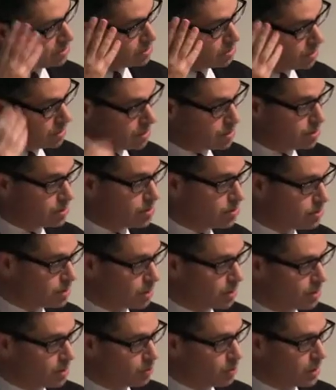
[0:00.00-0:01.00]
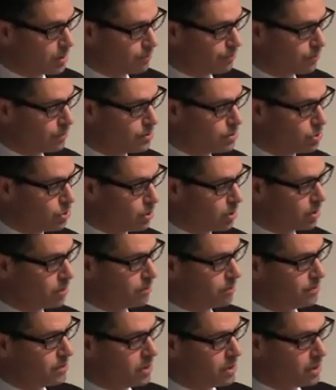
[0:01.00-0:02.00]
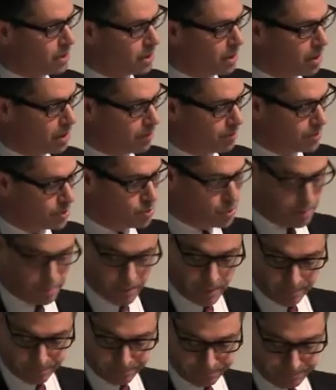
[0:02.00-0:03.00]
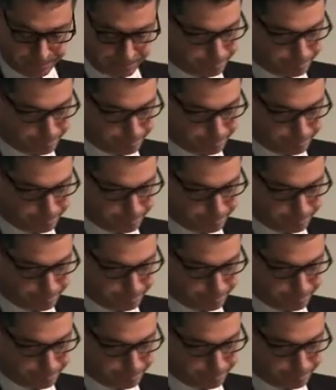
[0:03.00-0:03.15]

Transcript: So this is the, the wonderful story of the, uh, of the dripper.